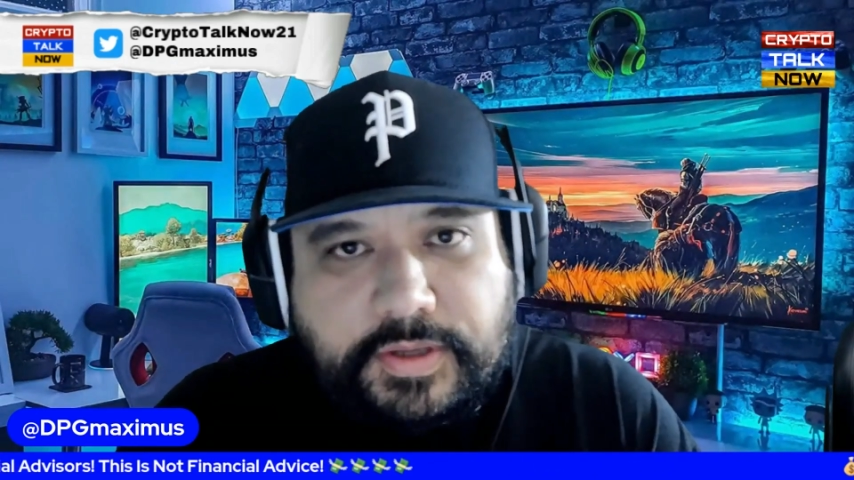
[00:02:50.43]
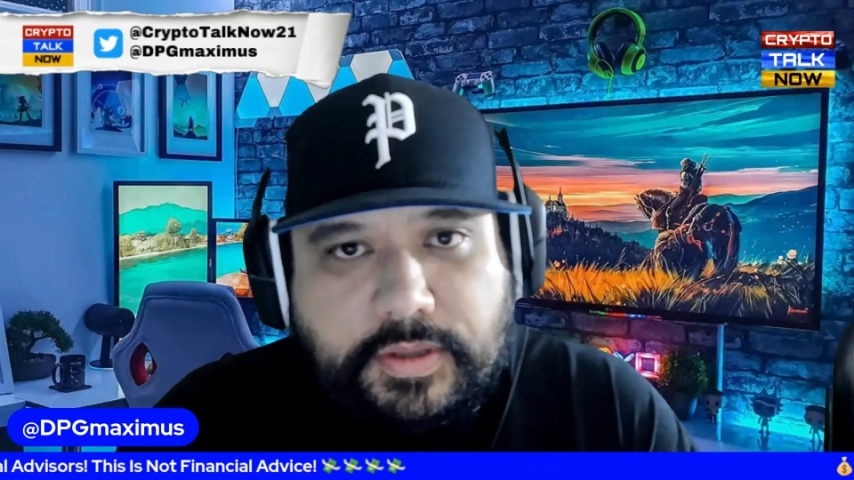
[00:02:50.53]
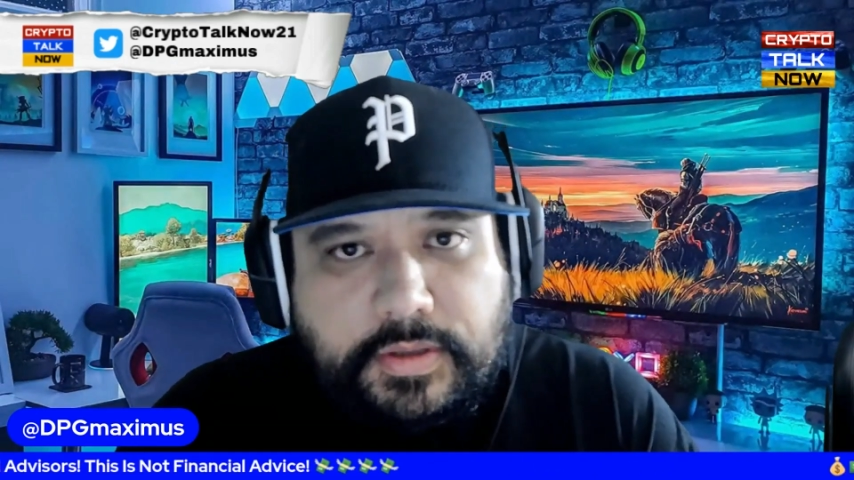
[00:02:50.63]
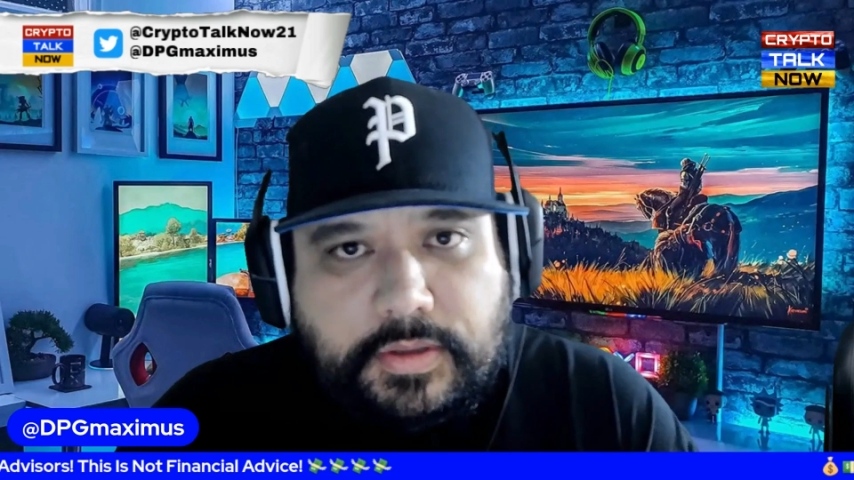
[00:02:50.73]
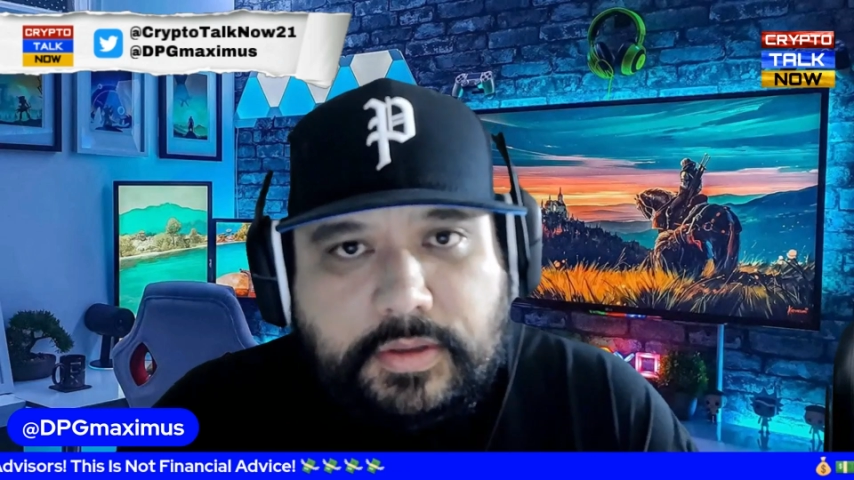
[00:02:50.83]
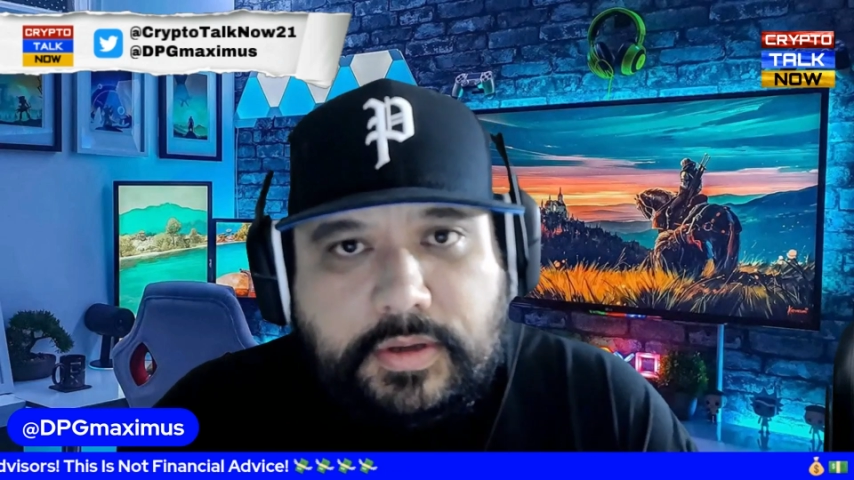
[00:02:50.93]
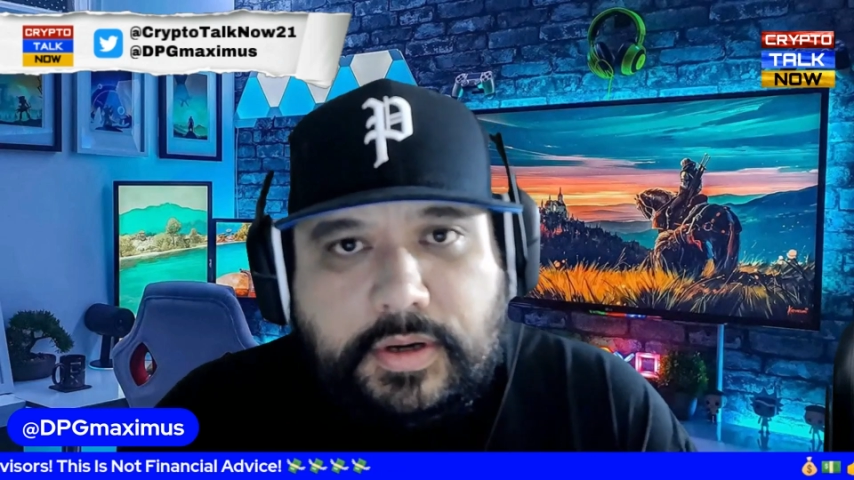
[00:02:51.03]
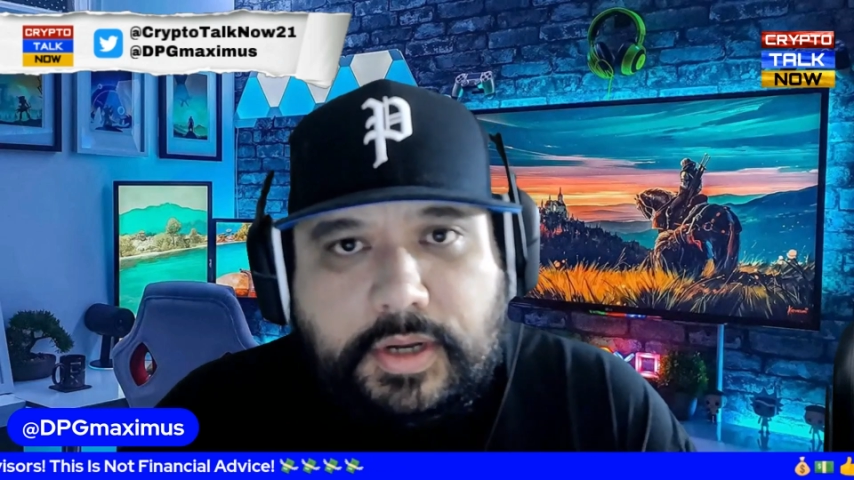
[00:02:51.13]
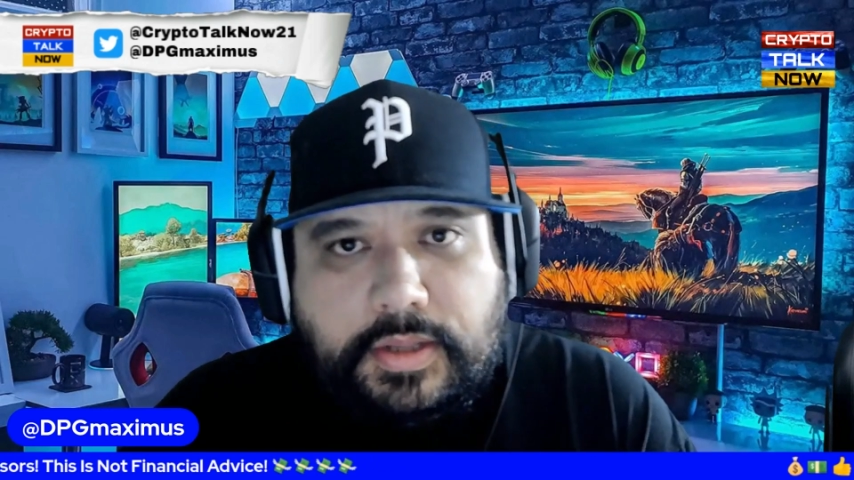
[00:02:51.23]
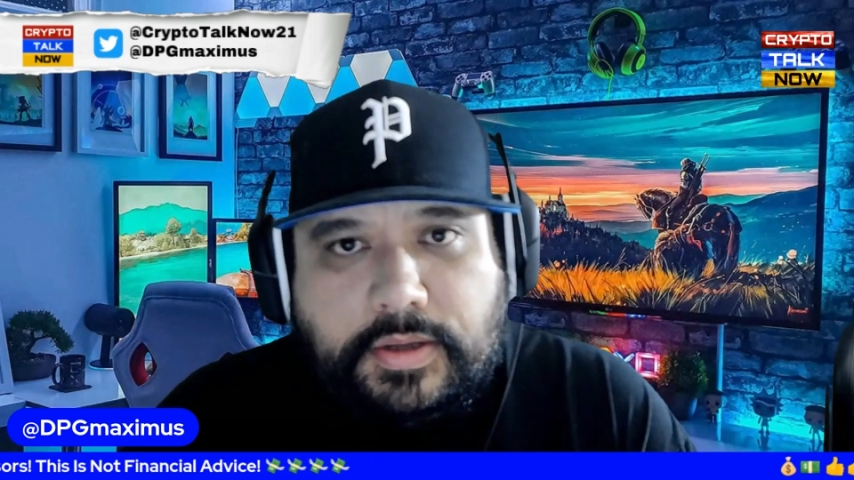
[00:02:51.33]
of, all
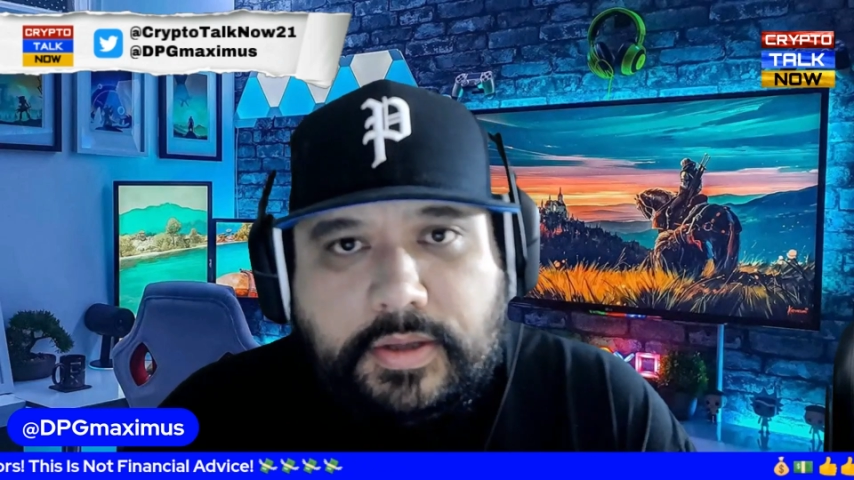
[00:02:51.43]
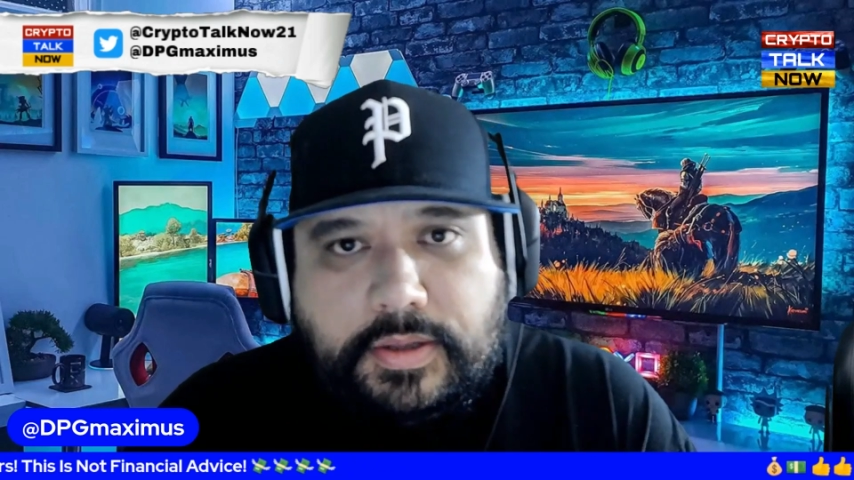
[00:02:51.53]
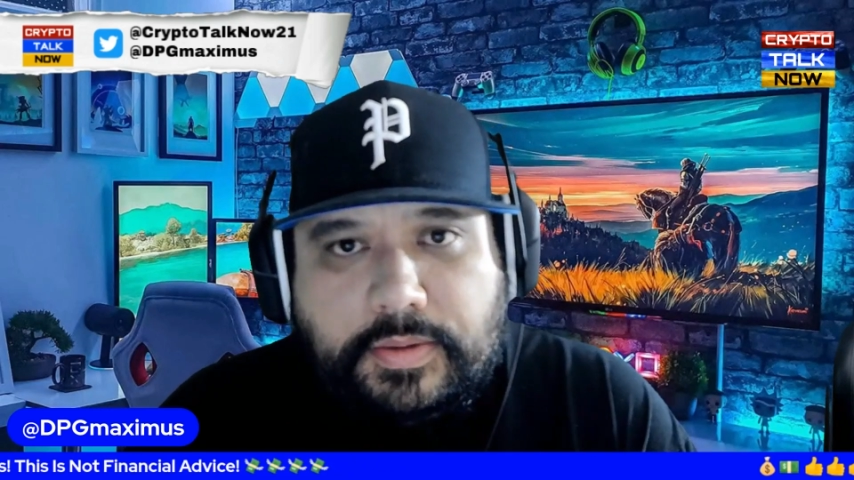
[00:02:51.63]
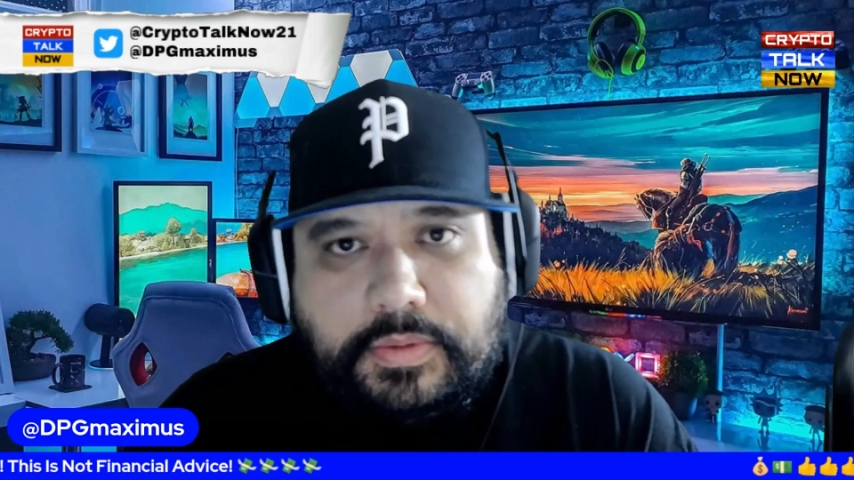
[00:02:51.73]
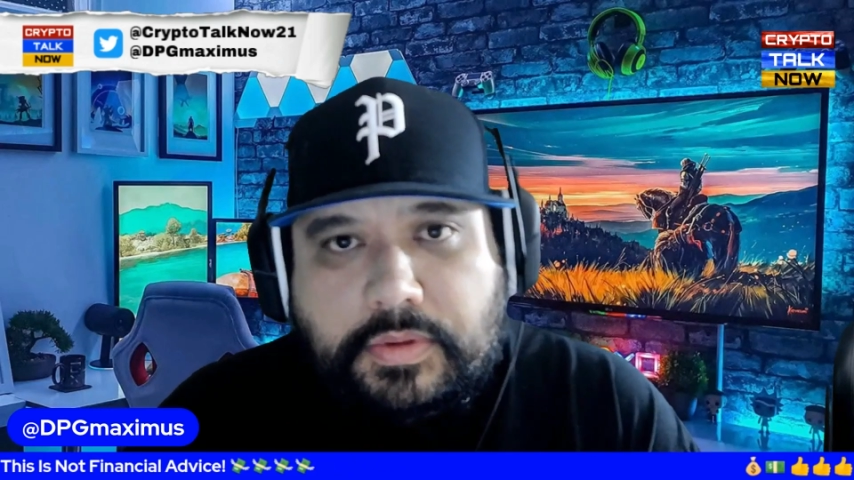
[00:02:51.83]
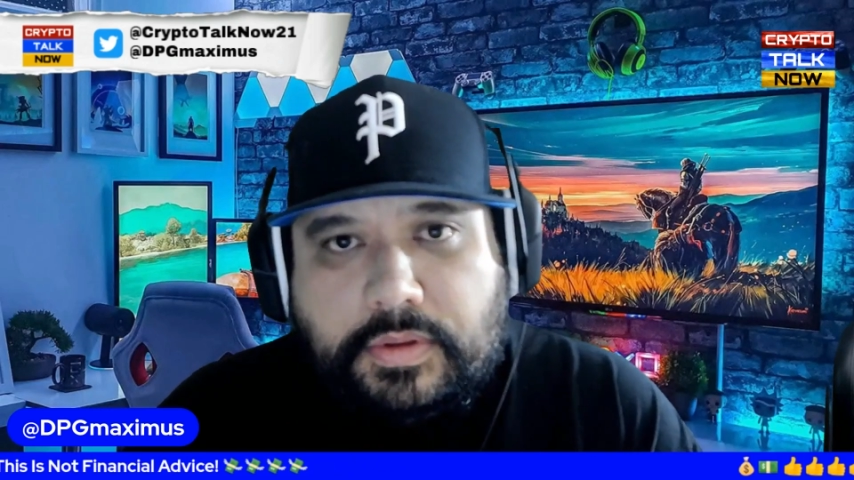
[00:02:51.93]
right,